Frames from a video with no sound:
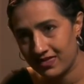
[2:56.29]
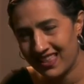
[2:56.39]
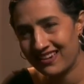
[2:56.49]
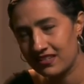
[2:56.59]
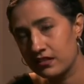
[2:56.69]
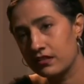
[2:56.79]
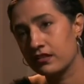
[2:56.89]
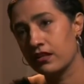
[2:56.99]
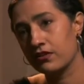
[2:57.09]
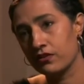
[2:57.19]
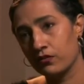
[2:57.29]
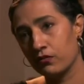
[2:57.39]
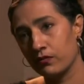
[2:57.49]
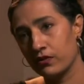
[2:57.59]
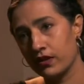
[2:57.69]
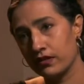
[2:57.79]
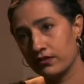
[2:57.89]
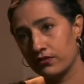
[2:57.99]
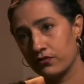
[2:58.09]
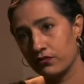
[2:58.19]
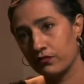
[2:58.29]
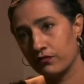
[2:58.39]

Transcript: that is an international human rights issue.